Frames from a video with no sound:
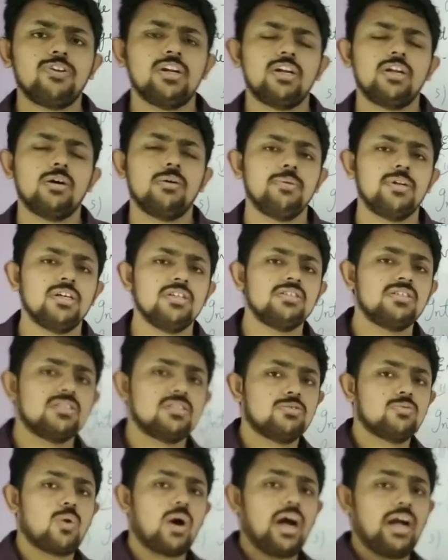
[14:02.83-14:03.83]

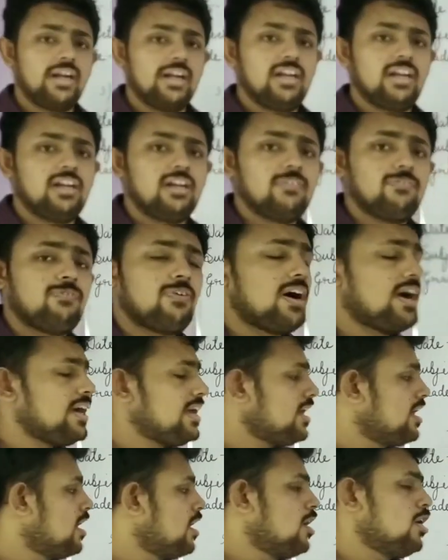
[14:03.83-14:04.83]
determiners, to
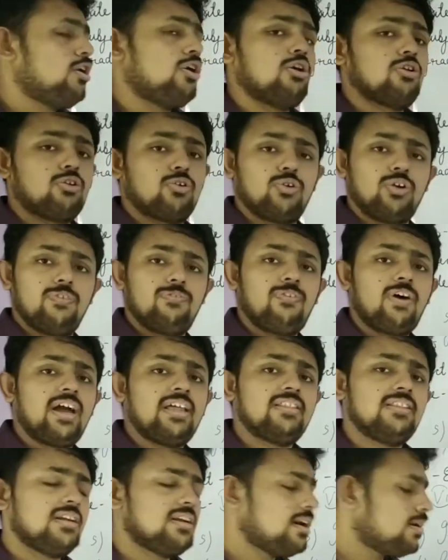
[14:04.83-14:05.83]
identify or to
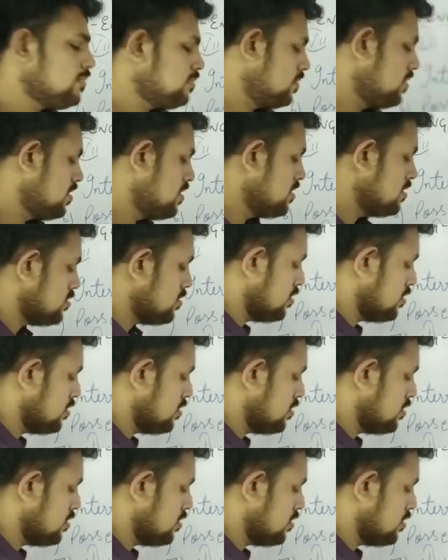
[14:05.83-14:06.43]
define the noun. So